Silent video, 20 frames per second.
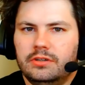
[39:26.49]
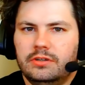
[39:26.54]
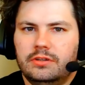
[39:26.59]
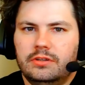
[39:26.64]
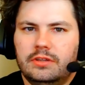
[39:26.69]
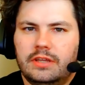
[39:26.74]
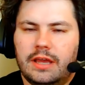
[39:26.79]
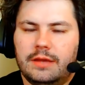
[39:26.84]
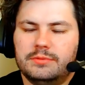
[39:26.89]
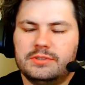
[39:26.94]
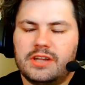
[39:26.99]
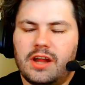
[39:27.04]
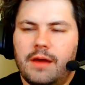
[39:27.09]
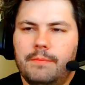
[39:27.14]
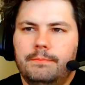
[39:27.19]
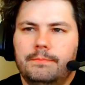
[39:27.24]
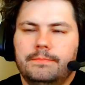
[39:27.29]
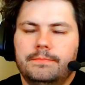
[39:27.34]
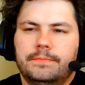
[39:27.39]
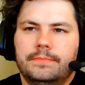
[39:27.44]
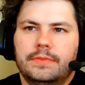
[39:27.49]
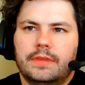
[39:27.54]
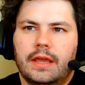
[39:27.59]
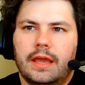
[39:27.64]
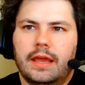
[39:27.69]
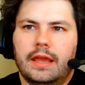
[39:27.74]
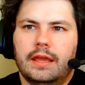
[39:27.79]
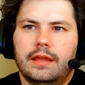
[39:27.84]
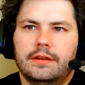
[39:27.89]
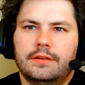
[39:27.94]
GameStop
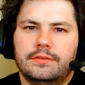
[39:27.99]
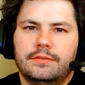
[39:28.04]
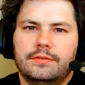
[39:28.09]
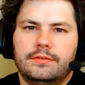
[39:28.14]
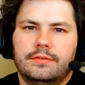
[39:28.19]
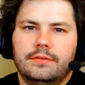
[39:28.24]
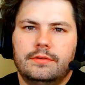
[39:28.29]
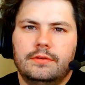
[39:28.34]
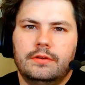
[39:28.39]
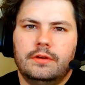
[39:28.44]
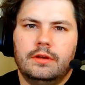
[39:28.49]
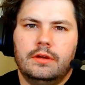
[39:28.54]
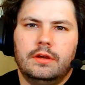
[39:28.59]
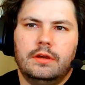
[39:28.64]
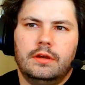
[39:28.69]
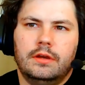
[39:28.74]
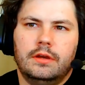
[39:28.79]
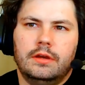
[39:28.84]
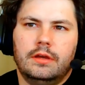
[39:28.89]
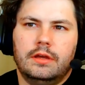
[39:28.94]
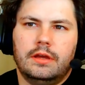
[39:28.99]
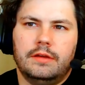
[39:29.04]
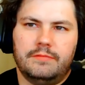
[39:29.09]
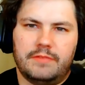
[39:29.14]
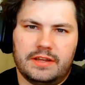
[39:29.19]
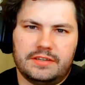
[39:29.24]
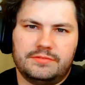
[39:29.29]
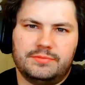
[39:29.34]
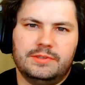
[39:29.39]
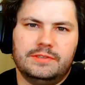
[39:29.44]
and
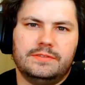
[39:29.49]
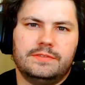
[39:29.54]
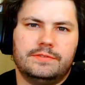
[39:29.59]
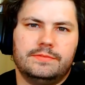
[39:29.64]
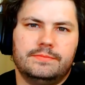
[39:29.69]
investments,